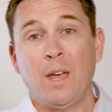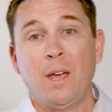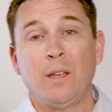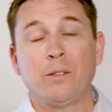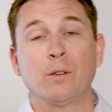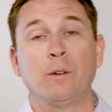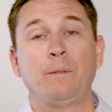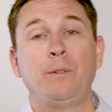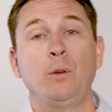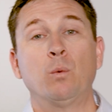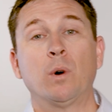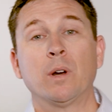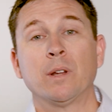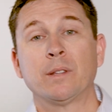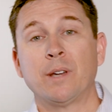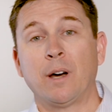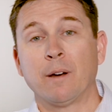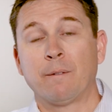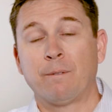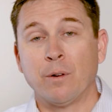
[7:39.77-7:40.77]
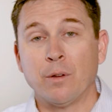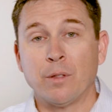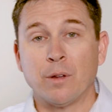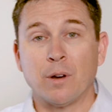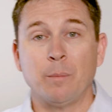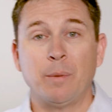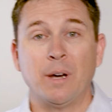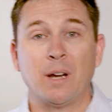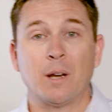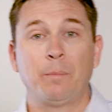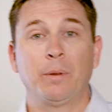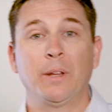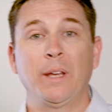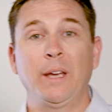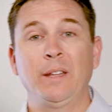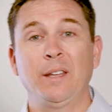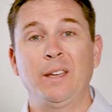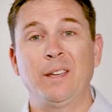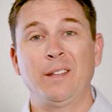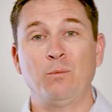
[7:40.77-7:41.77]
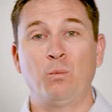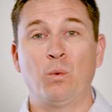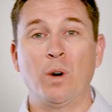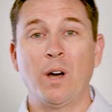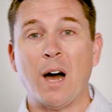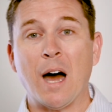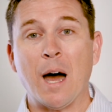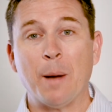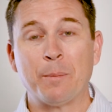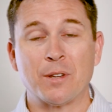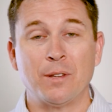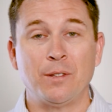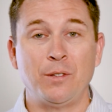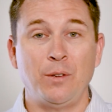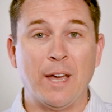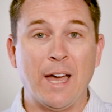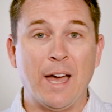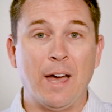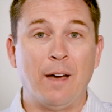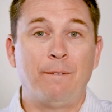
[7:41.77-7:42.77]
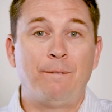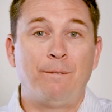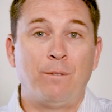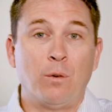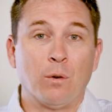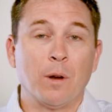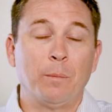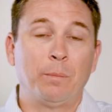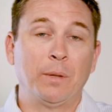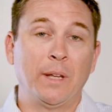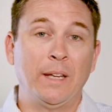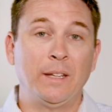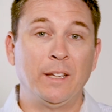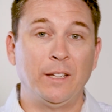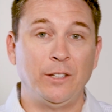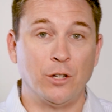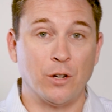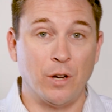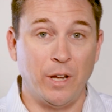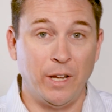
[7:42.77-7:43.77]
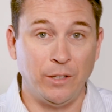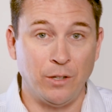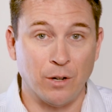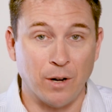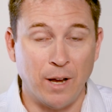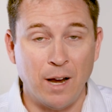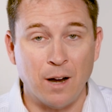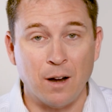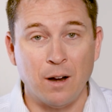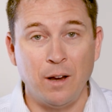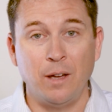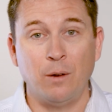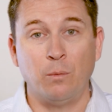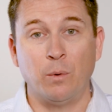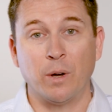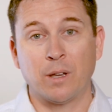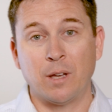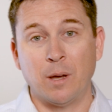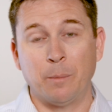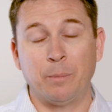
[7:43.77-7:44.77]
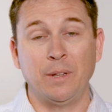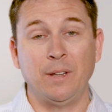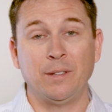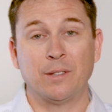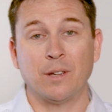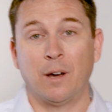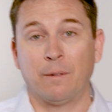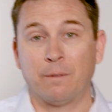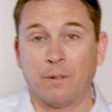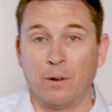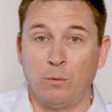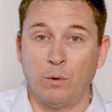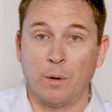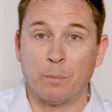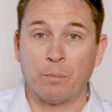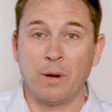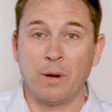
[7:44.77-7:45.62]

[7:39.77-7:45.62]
So if you want to talk further about a Plan N, what options you have for a plan in your area, what companies offer it, what